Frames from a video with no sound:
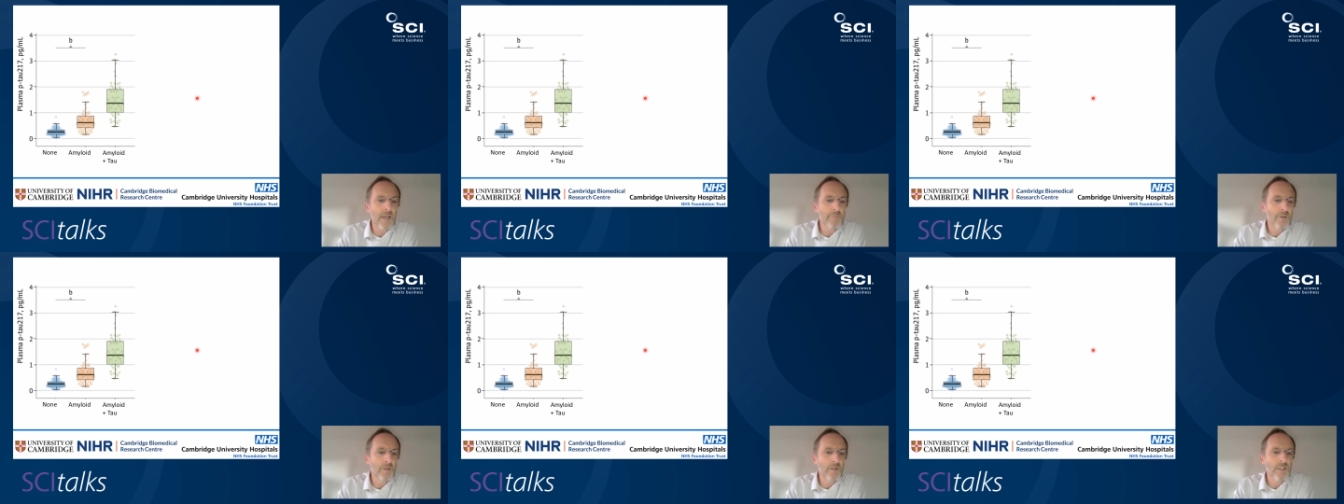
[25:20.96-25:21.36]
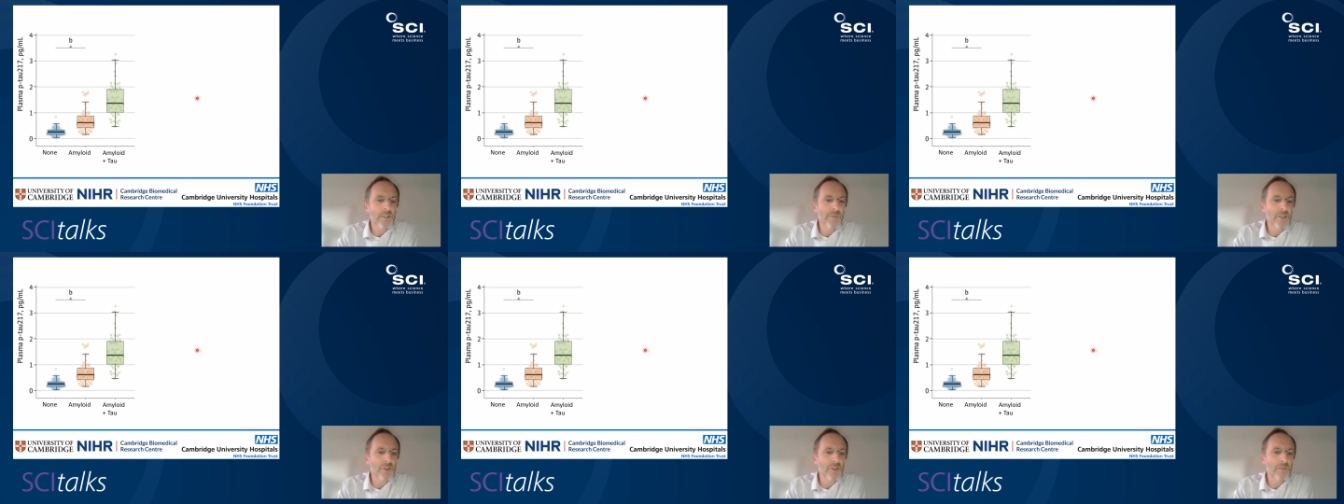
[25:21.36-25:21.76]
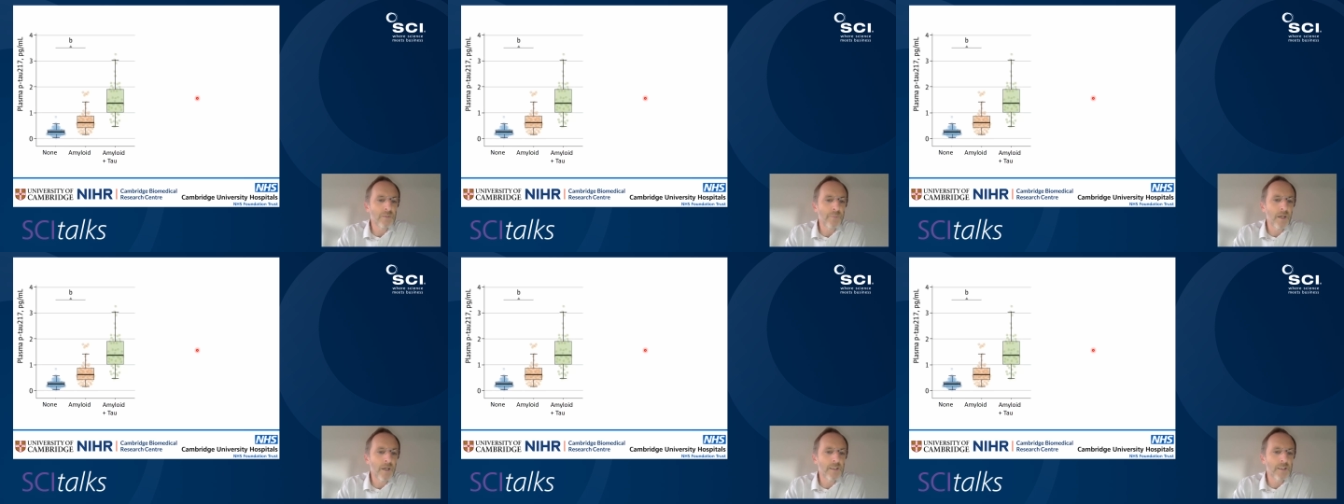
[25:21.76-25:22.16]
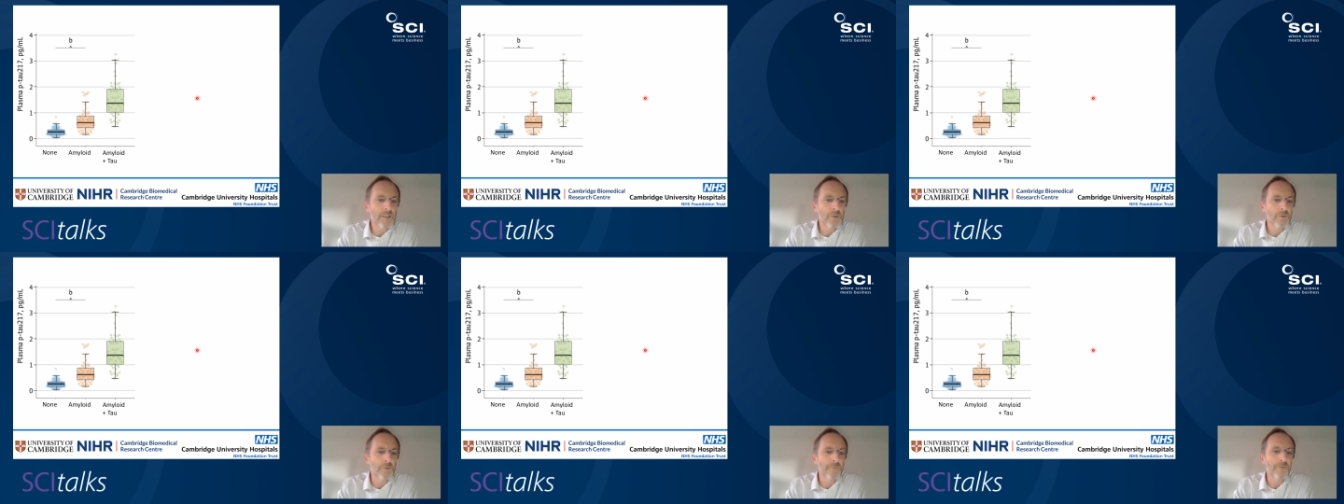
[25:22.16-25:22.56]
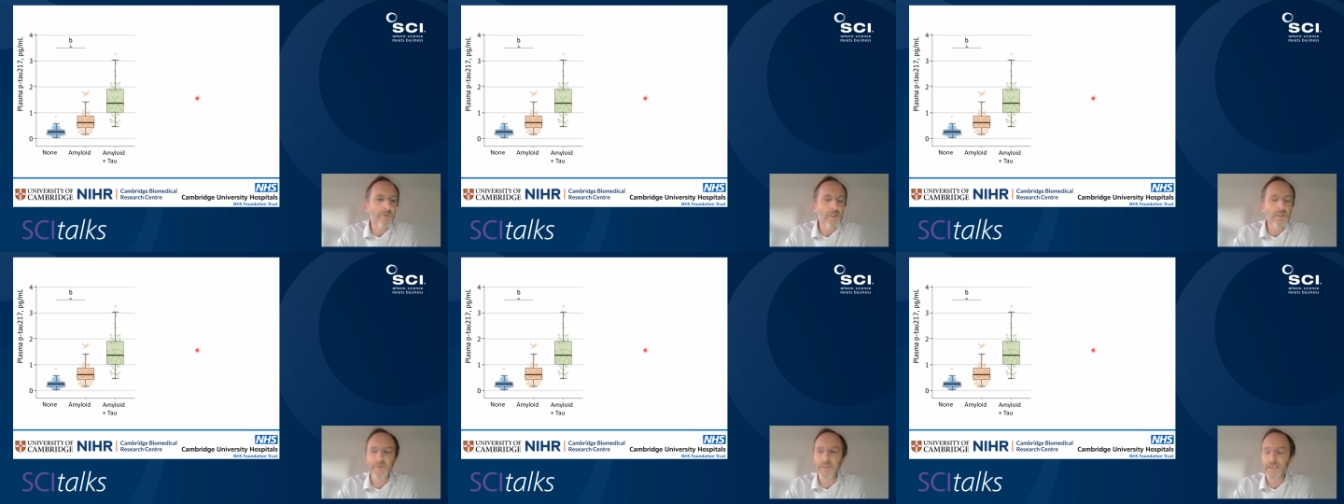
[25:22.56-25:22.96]
a chemical that's measured in blood. It's called
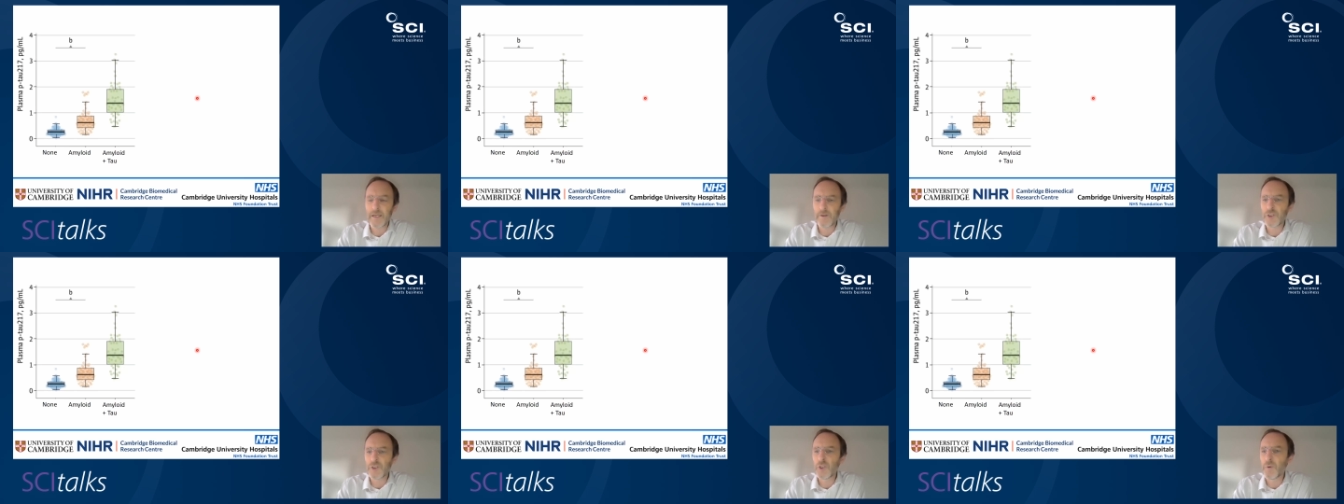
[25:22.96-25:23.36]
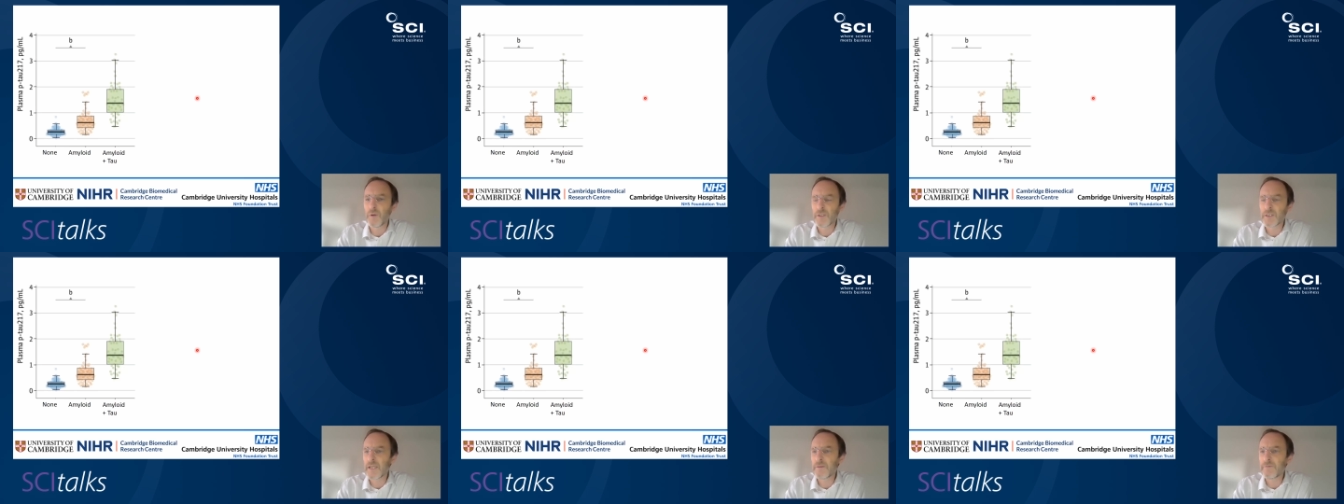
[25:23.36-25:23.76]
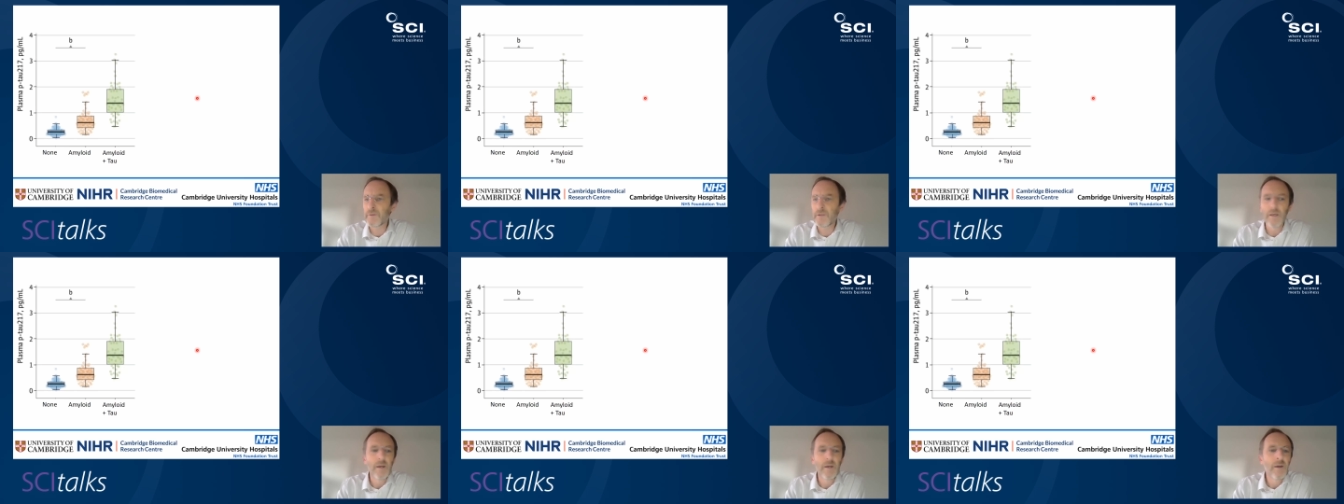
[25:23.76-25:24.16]
phospho-tau217.